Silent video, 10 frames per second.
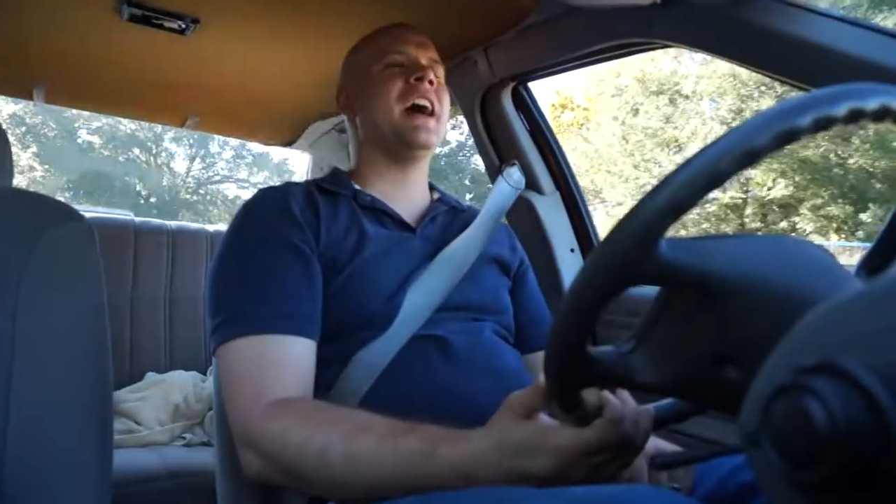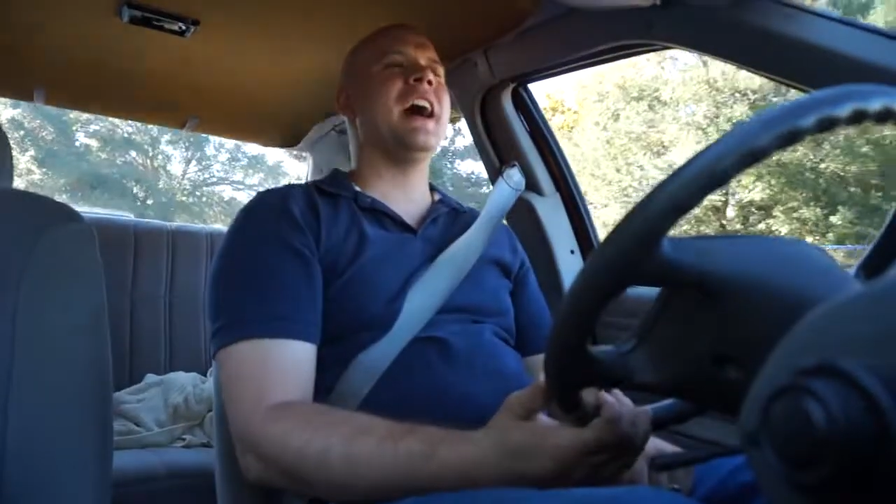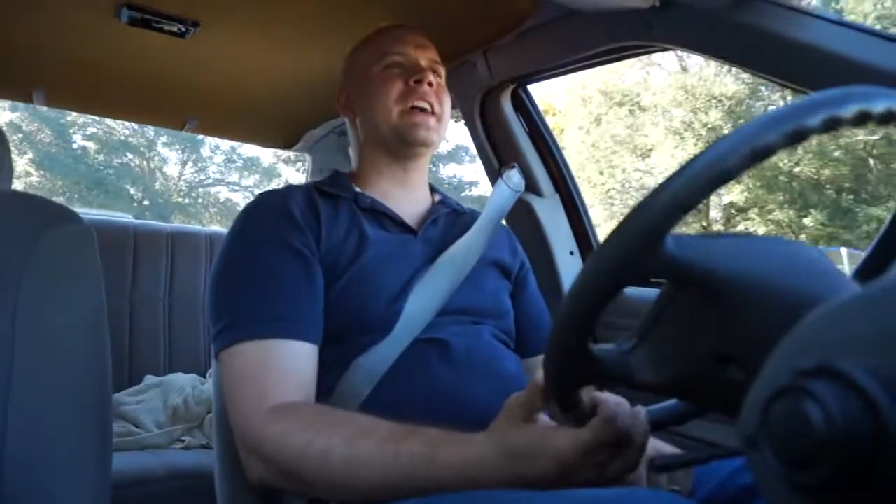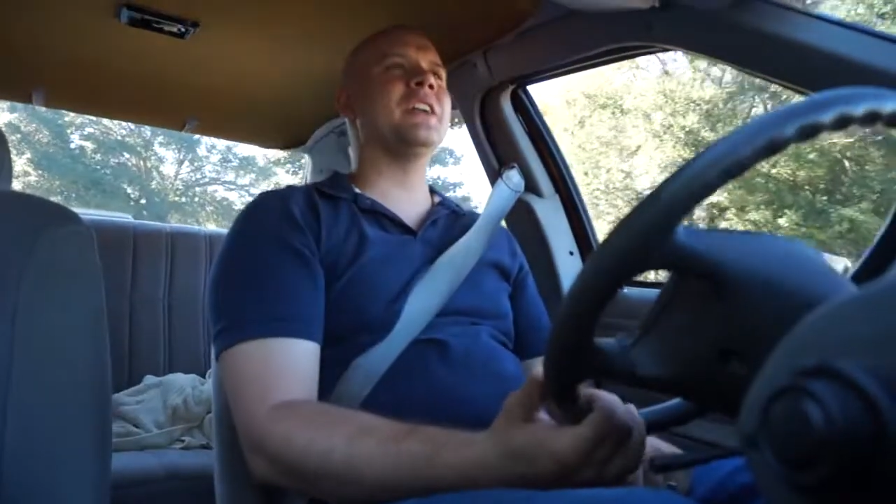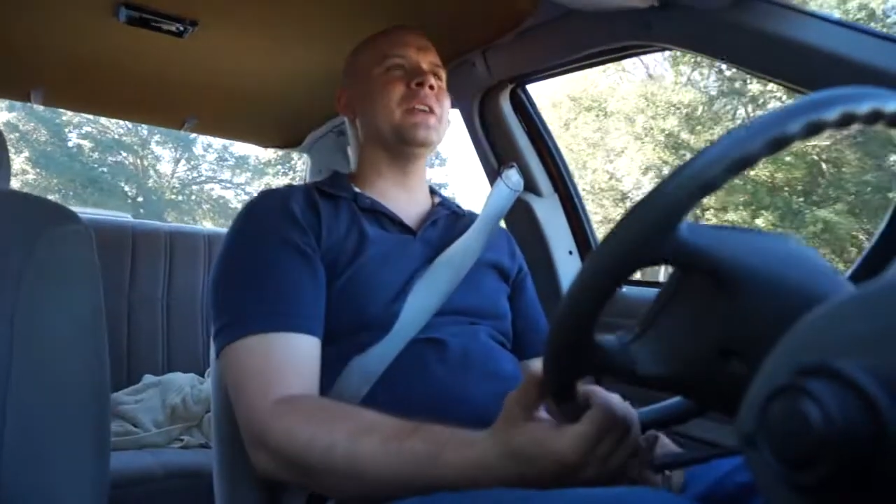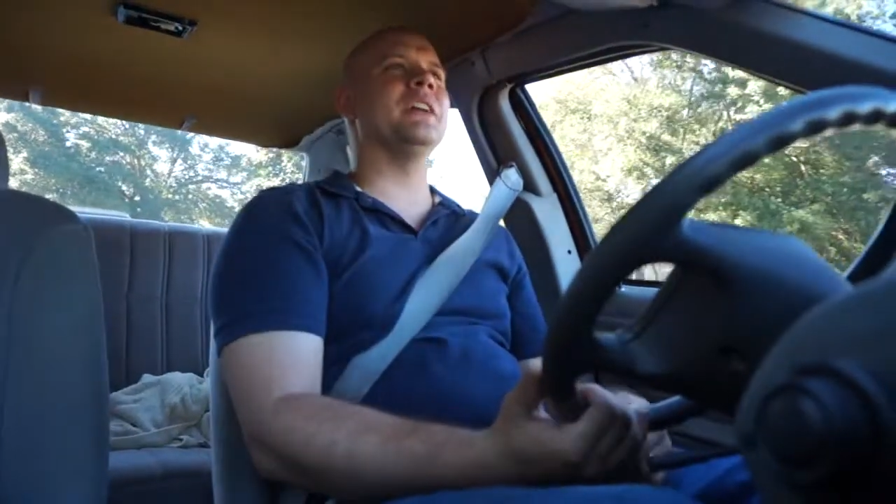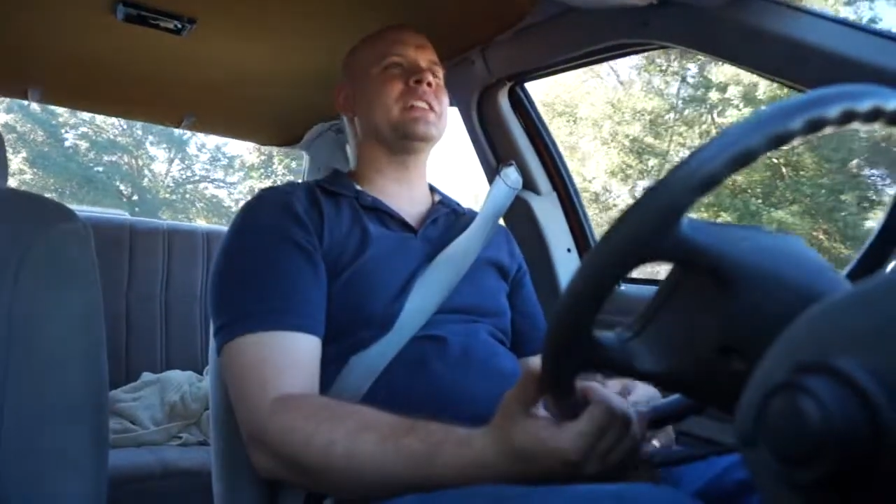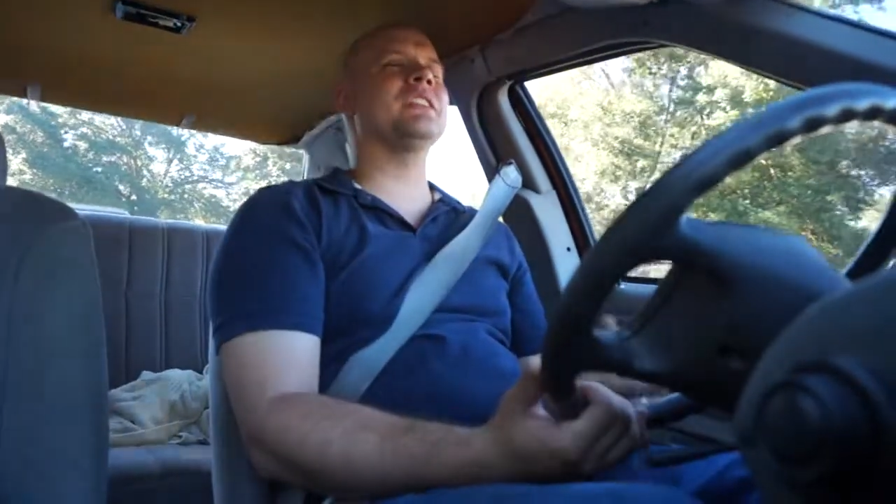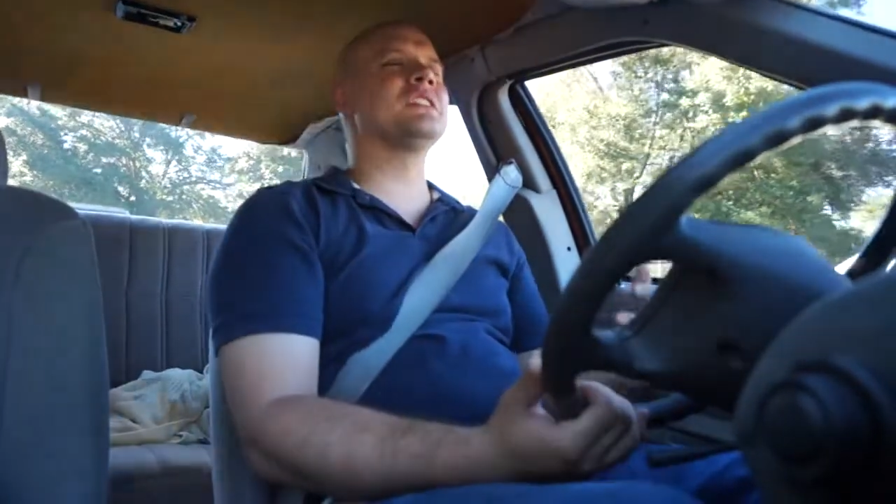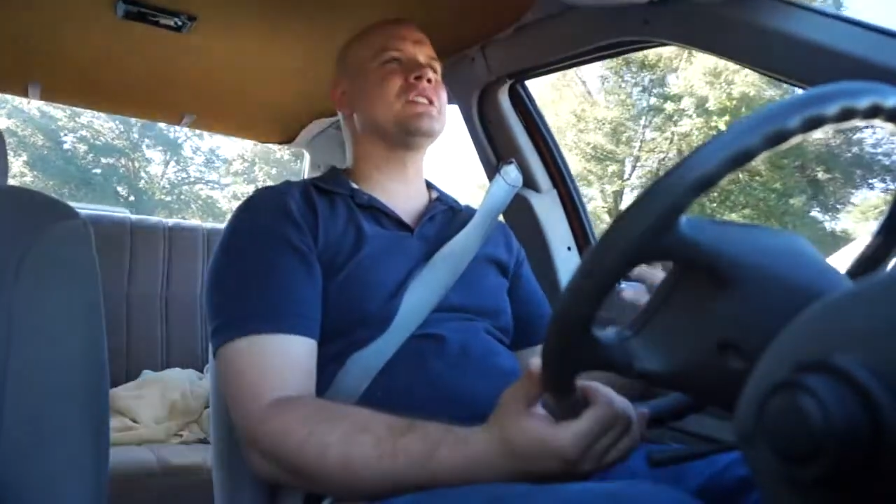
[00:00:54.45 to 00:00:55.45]
I don't know,
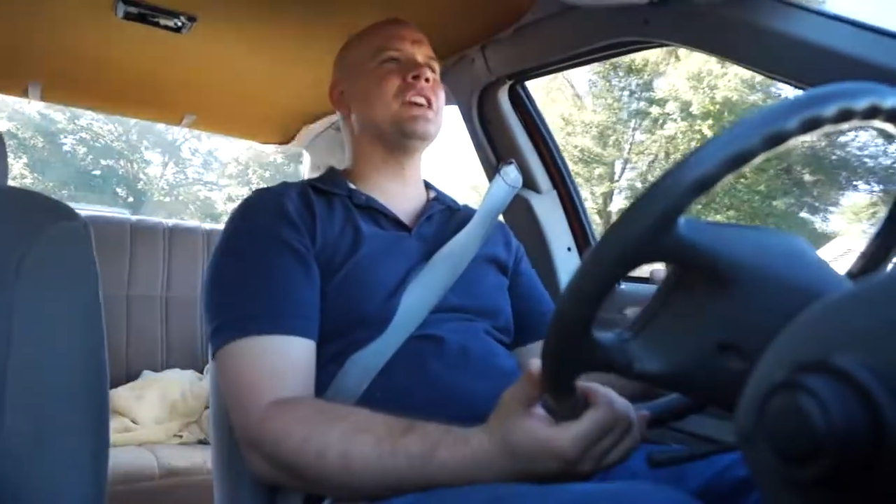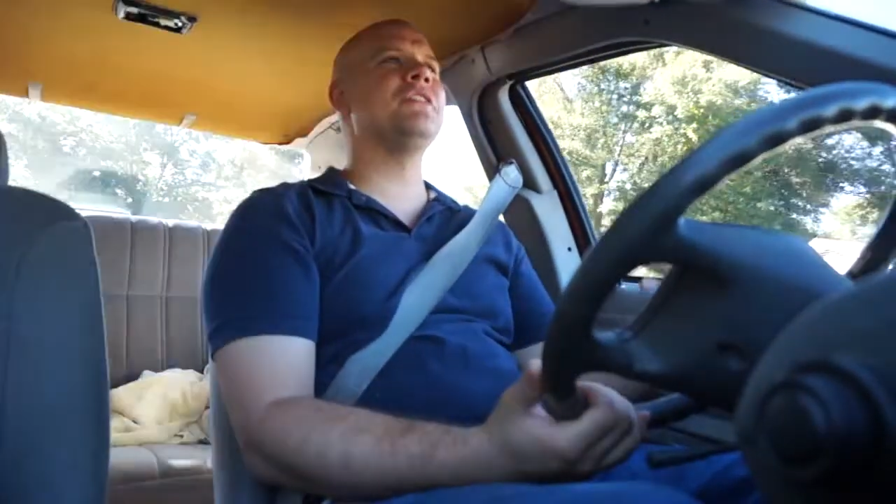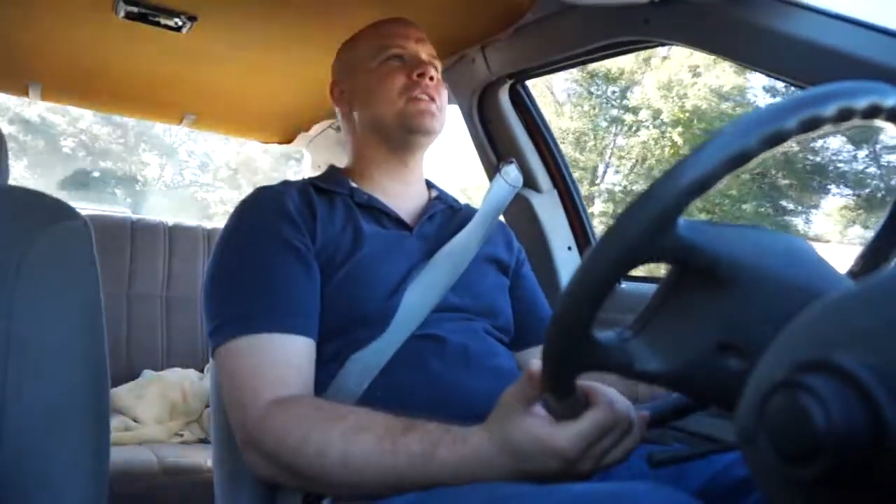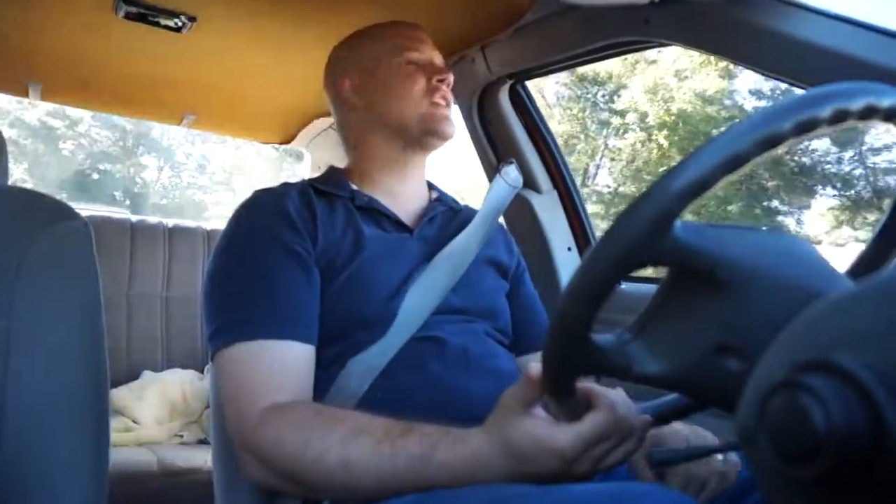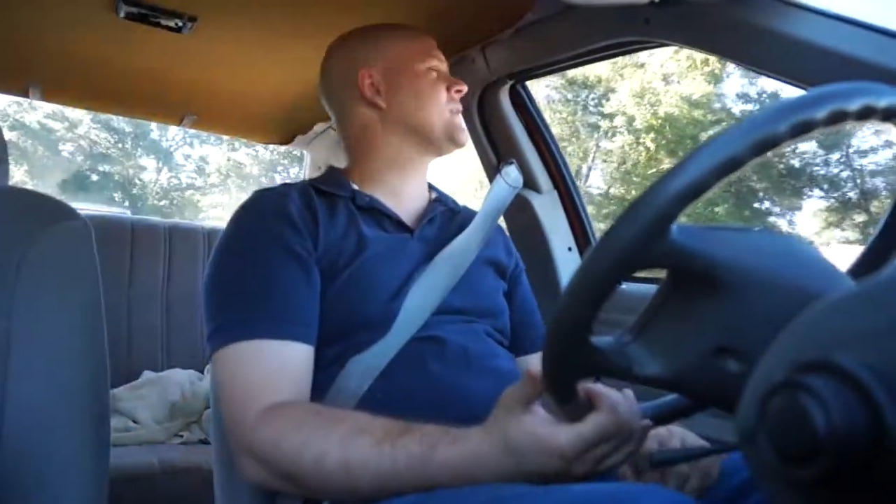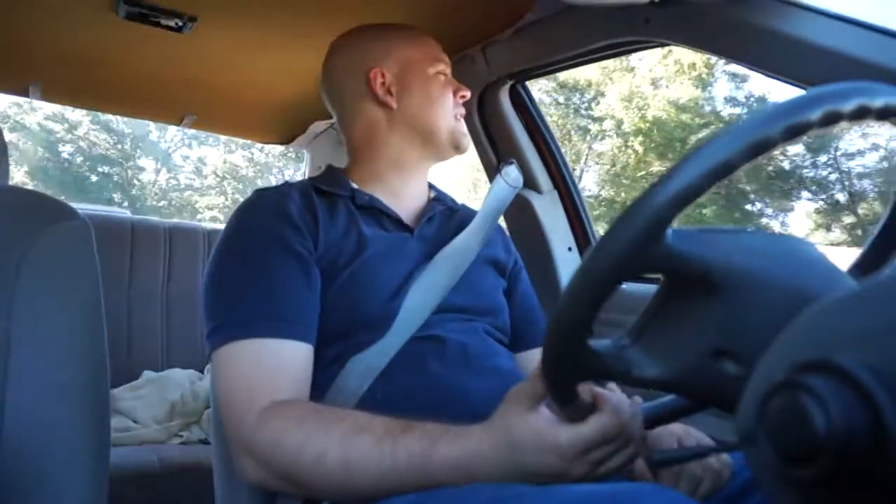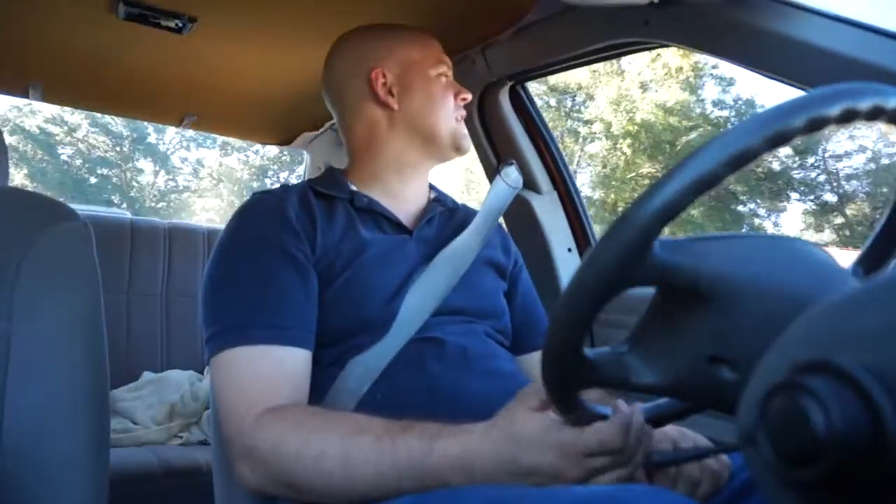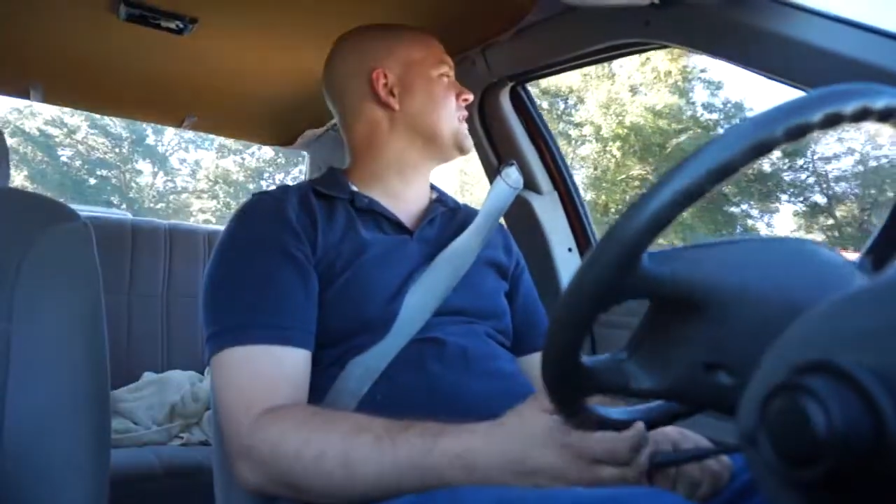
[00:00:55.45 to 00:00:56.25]
like the stuff you hear about